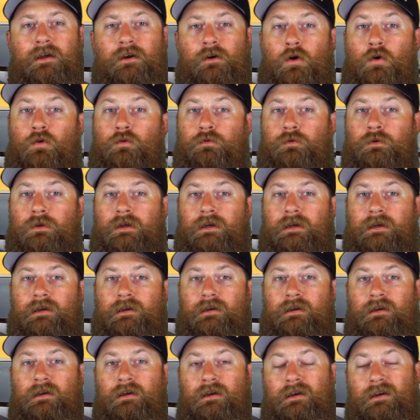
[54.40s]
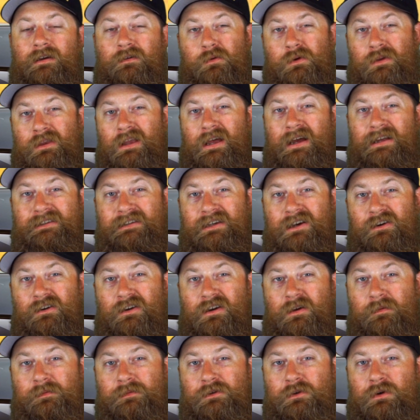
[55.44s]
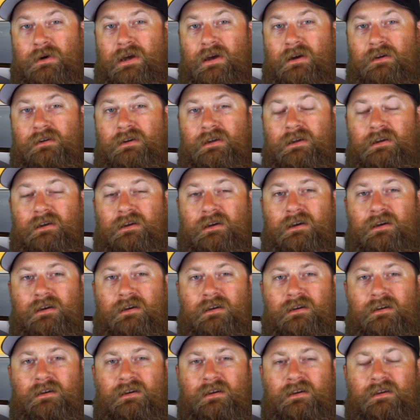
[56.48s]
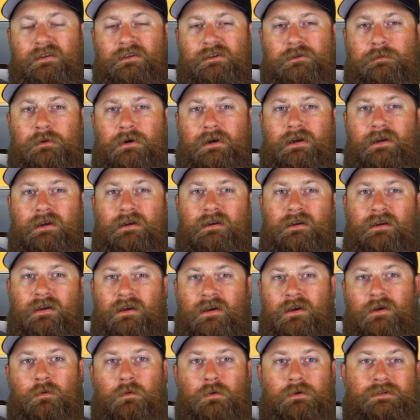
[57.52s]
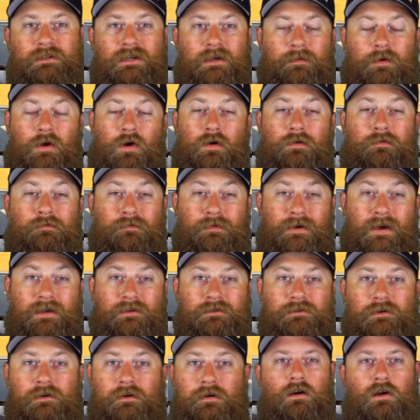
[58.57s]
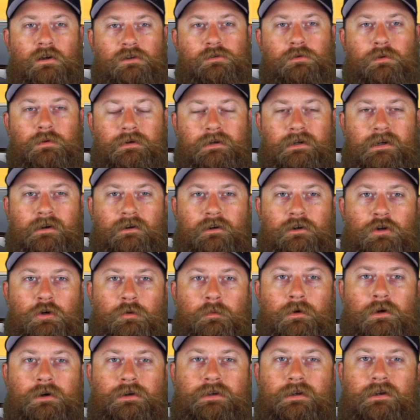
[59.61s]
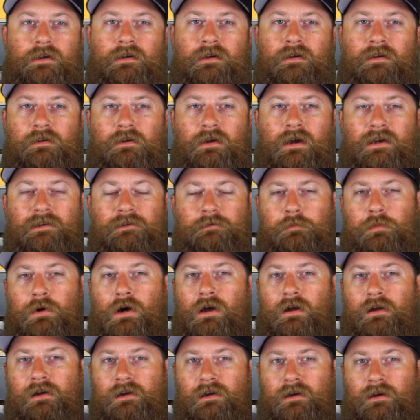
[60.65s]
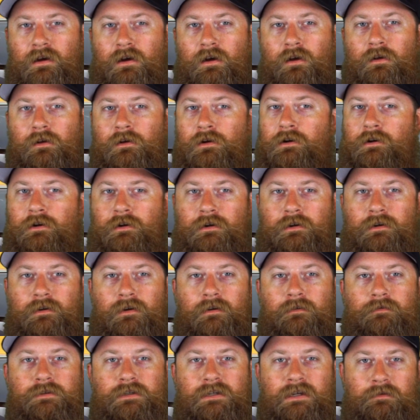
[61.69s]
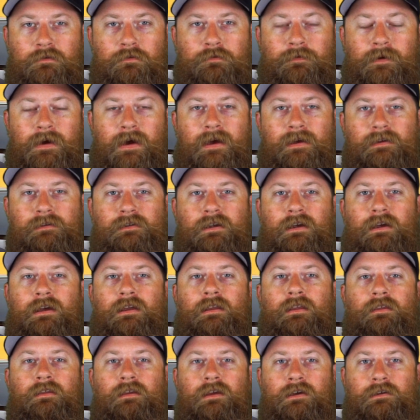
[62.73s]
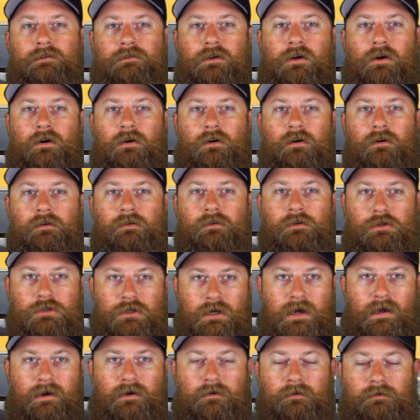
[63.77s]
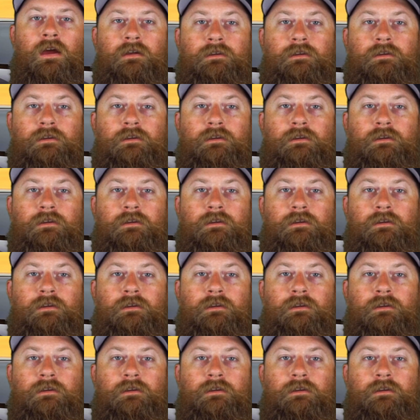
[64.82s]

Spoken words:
And hopefully when Lights Out comes around in the spring, we'll see him go even faster. Also, when we were down in No Mercy, you guys have probably all heard of Stevie Fast and his car, the Shadow.